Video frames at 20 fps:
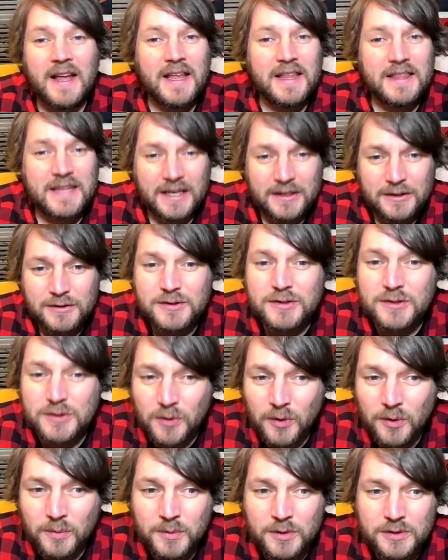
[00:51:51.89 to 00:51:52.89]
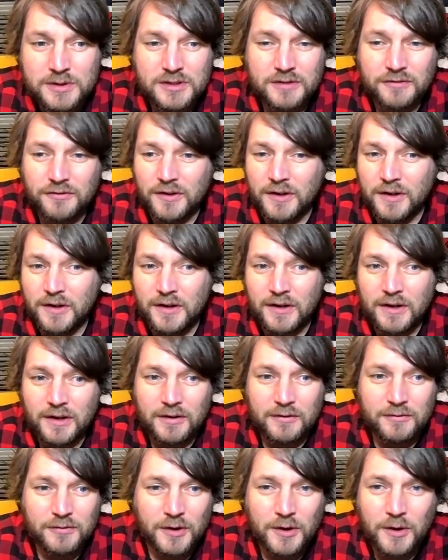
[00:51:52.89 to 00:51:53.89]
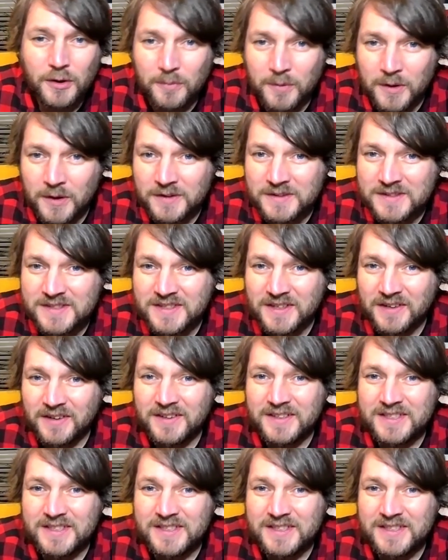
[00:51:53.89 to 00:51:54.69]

Thank you so much for coming on, Scott.